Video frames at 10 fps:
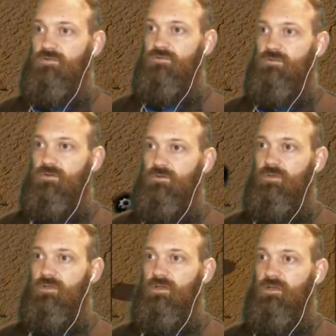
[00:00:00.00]
You go in
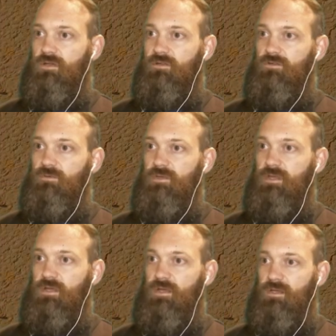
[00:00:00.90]
there, get you in
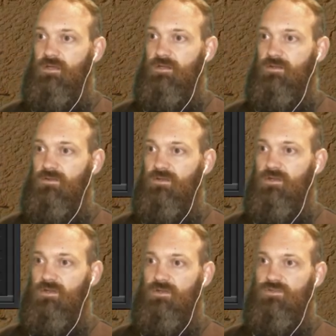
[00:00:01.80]
there, and
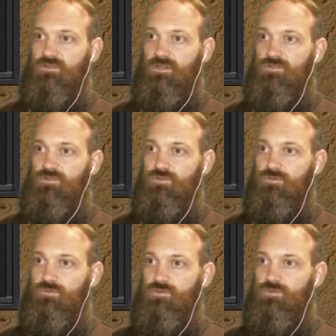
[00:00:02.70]
change
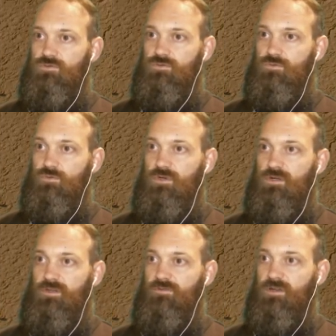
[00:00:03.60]
you to
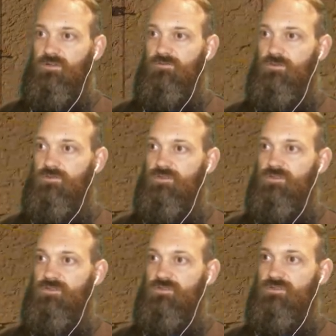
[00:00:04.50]
the fast
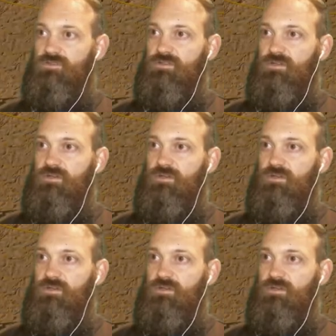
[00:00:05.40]
filters.